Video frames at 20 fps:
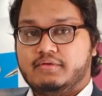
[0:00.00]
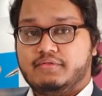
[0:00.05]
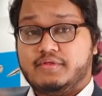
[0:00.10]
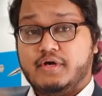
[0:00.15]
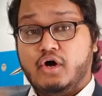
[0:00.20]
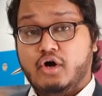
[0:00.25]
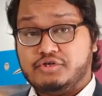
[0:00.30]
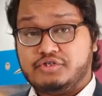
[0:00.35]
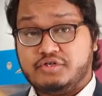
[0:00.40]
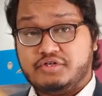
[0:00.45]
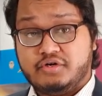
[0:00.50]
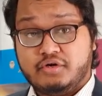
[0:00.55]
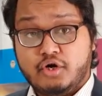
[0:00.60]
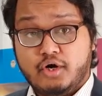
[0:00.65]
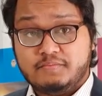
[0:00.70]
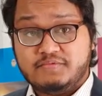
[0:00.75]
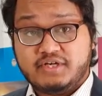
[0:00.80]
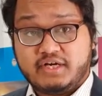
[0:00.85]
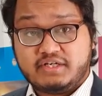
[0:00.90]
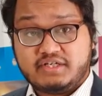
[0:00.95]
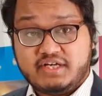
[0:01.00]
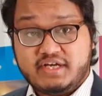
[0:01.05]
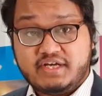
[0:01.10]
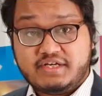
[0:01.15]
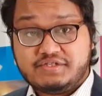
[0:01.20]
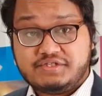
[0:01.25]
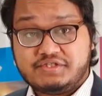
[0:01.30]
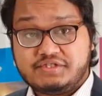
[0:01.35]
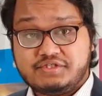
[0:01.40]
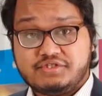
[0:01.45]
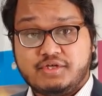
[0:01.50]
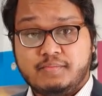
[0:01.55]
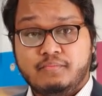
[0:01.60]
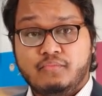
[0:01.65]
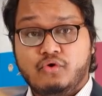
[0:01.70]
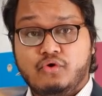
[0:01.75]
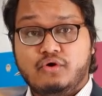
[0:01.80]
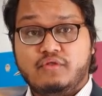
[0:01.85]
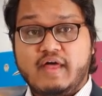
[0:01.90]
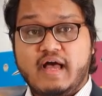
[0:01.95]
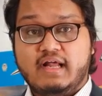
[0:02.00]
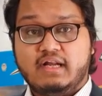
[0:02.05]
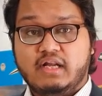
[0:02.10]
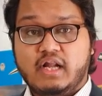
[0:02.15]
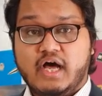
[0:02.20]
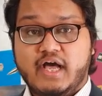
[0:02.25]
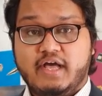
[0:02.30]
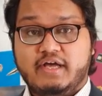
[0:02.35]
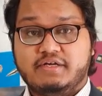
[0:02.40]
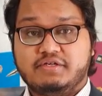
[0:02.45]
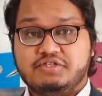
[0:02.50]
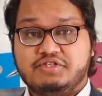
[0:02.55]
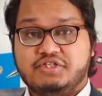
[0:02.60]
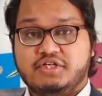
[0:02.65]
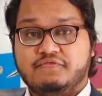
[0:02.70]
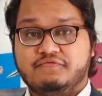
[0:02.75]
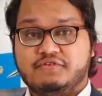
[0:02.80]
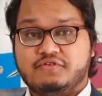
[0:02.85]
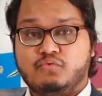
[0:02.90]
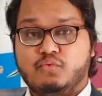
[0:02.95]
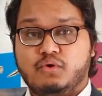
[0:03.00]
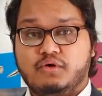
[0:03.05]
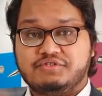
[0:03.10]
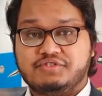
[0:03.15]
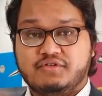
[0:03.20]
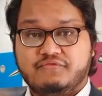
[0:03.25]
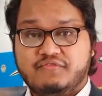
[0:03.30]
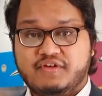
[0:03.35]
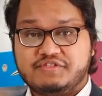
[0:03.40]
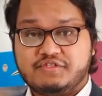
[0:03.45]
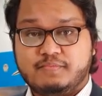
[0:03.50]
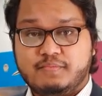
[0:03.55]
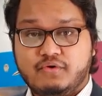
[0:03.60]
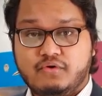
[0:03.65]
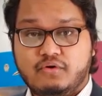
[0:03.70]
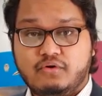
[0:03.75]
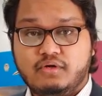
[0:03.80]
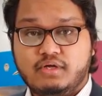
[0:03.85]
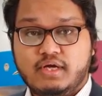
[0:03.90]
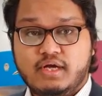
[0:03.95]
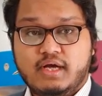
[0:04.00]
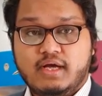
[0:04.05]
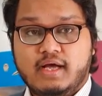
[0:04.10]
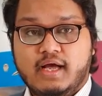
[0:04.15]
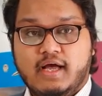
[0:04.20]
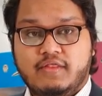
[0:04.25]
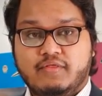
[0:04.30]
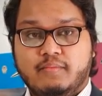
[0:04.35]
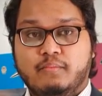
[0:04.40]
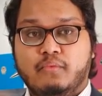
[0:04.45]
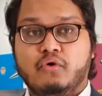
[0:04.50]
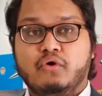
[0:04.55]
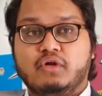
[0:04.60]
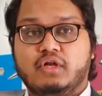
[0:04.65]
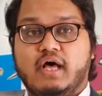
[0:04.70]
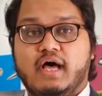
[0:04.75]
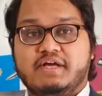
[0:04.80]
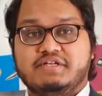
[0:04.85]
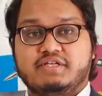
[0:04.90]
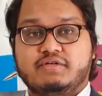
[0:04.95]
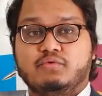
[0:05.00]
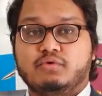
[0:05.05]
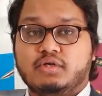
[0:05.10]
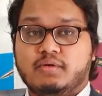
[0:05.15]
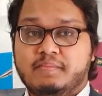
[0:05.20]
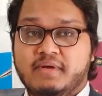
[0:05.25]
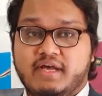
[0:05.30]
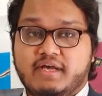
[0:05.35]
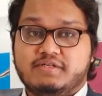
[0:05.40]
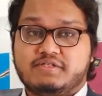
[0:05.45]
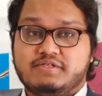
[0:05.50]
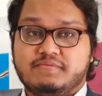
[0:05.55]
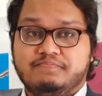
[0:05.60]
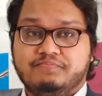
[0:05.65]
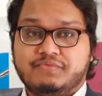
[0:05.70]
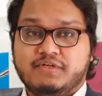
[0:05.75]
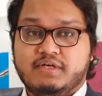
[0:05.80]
The hotter an object is, the more that light shifts towards the visible and the more light it will emit.